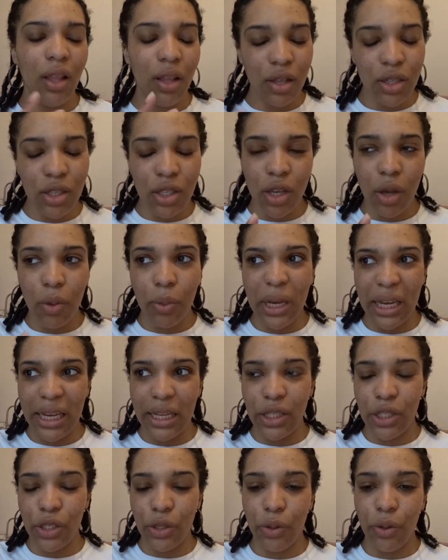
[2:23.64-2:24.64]
So
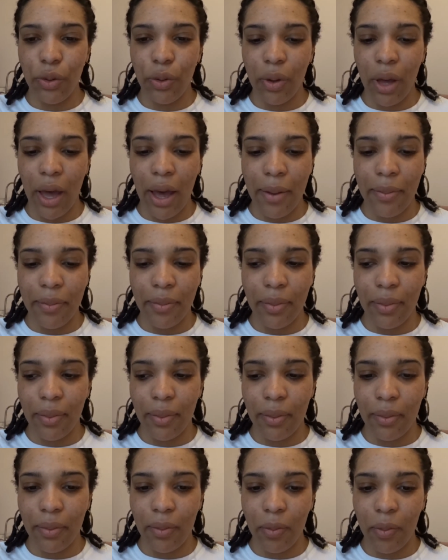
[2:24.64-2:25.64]
we do
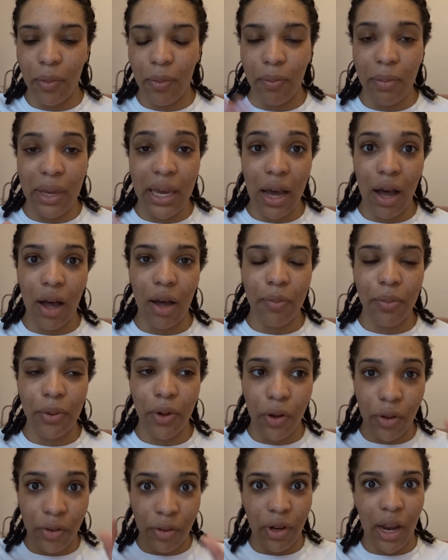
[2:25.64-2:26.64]
meet up
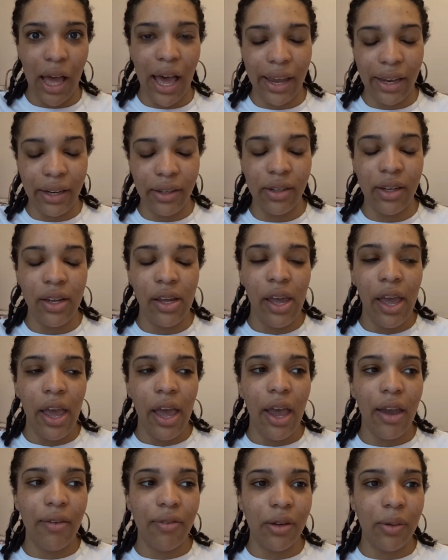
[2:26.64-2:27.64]
online
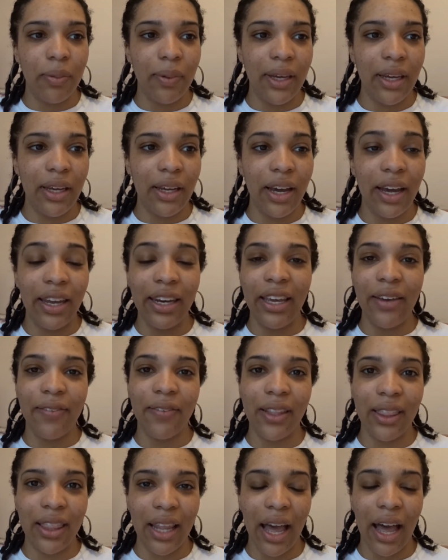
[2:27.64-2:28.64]
every week, and
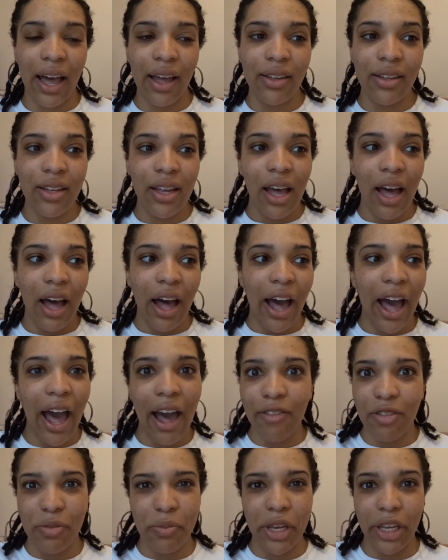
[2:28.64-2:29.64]
even that I
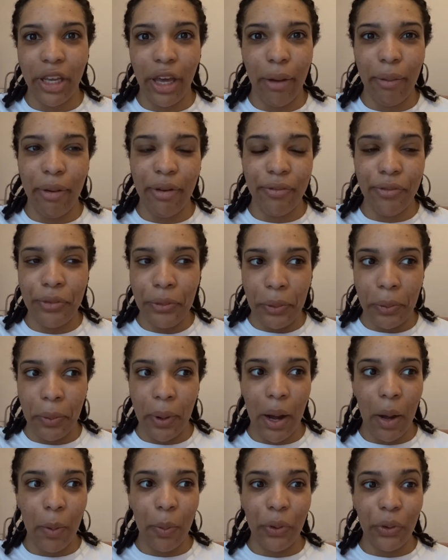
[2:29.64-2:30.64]
haven't been going for a
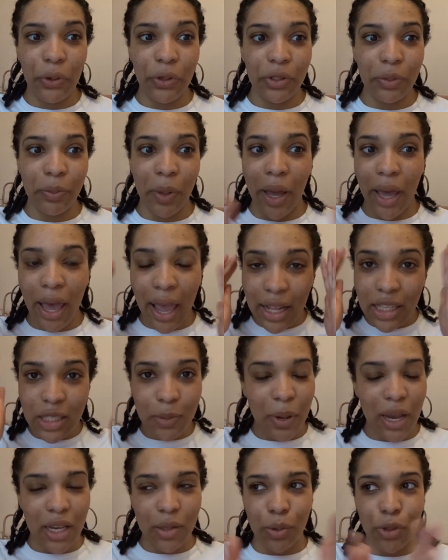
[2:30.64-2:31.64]
while because my
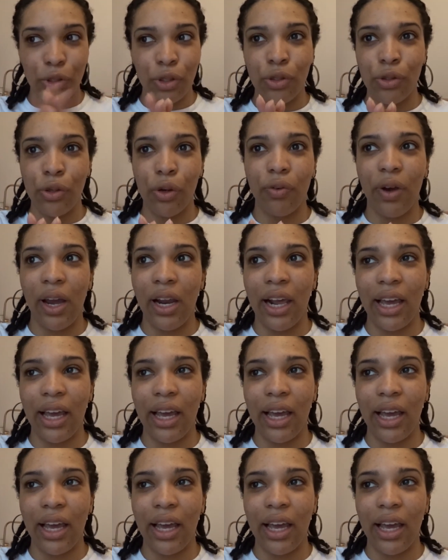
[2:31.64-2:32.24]
headspace was just not right.